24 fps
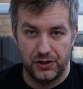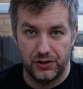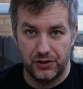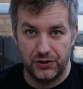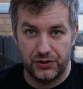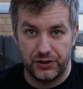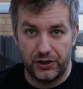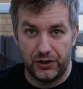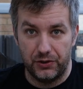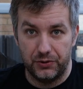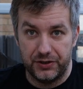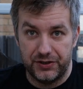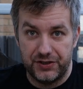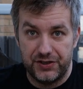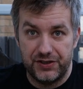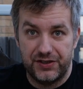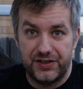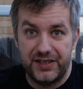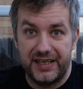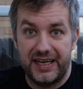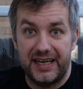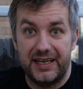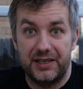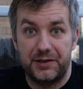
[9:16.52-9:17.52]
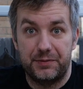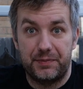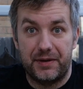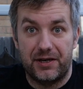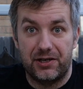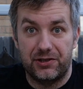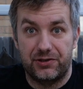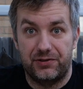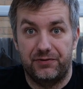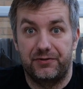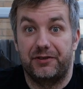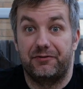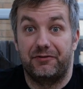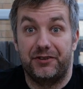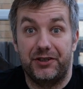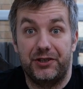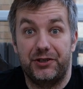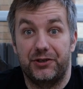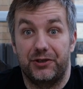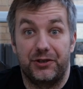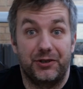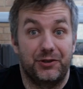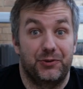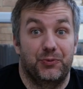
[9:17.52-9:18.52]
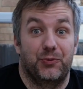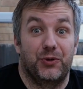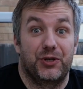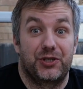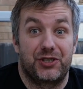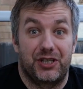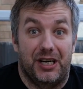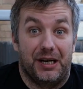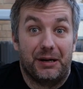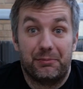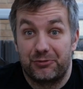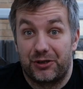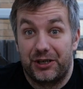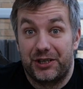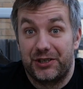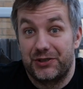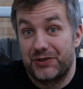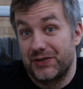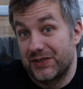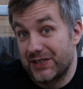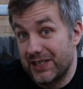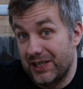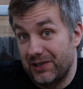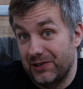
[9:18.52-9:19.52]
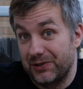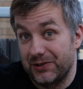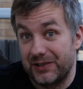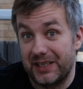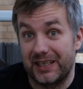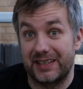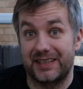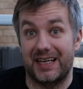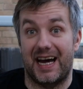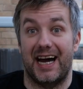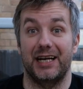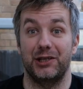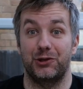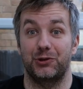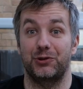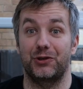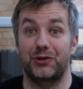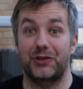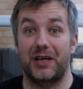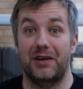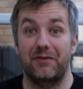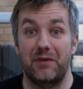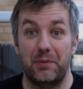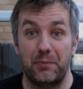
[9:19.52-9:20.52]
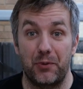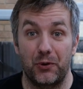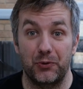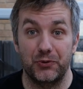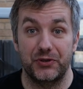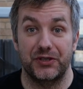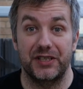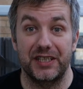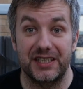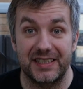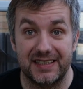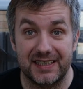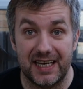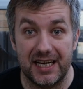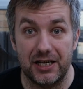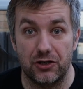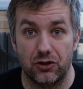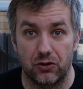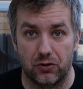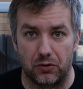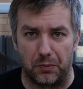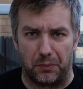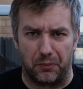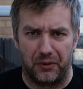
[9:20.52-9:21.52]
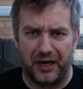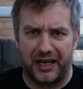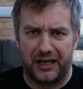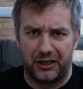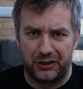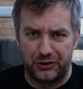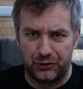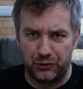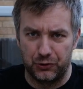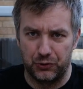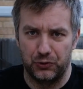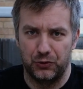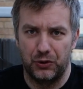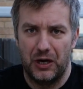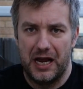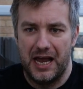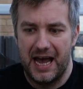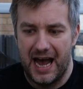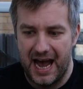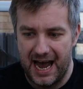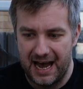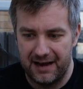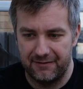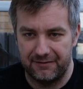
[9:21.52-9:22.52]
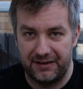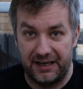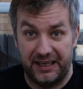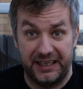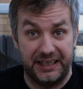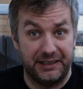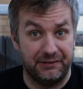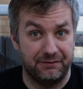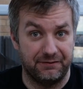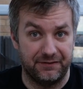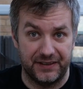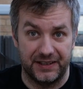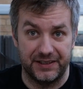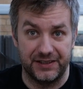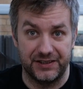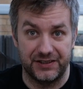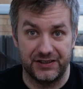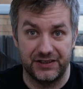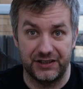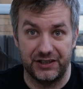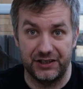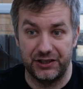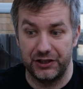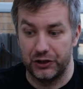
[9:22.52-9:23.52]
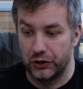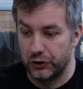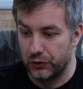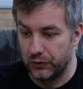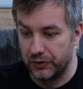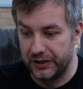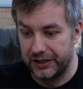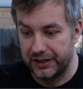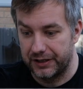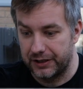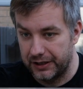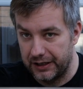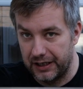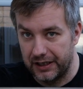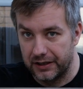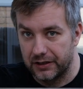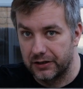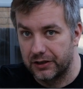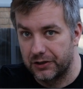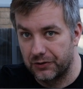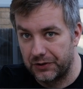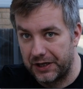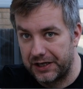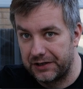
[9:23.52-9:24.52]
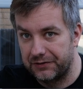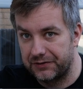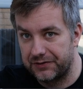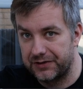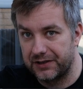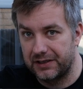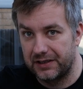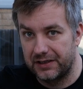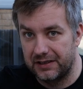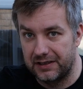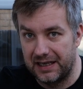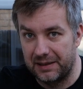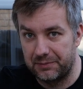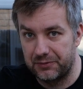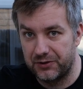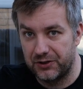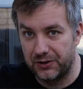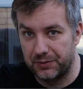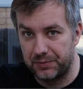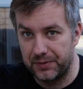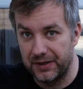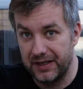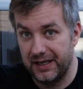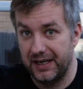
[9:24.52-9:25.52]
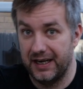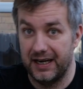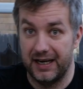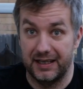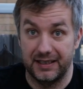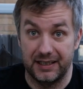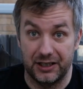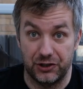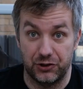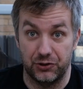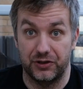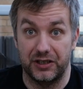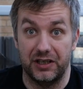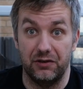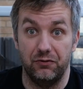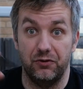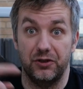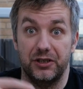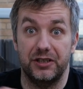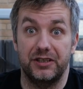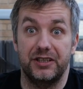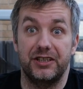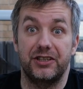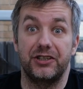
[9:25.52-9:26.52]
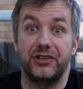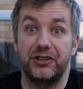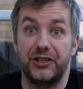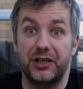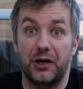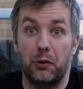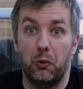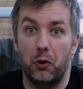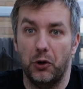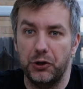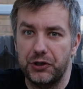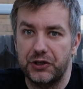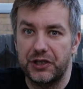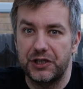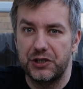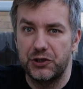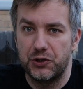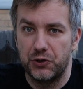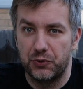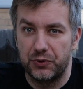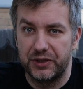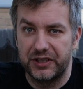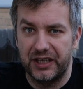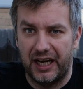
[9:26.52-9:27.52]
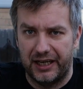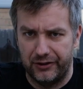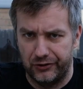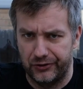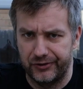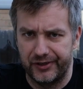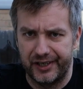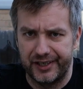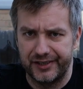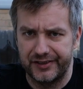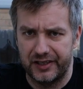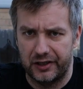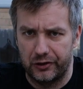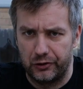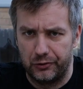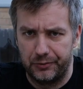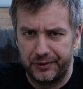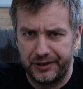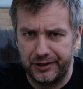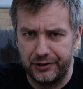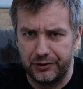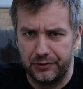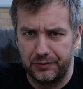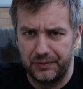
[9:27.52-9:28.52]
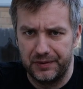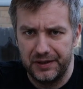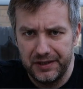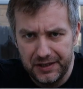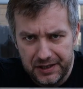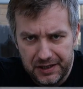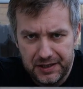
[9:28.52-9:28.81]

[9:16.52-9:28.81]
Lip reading: So this is the end part of the video in which I'm going to tell you that I do not have a posting schedule, but I do have a fancy, unique, engraved laptop, and that should give you an idea what you can do with anodized aluminium.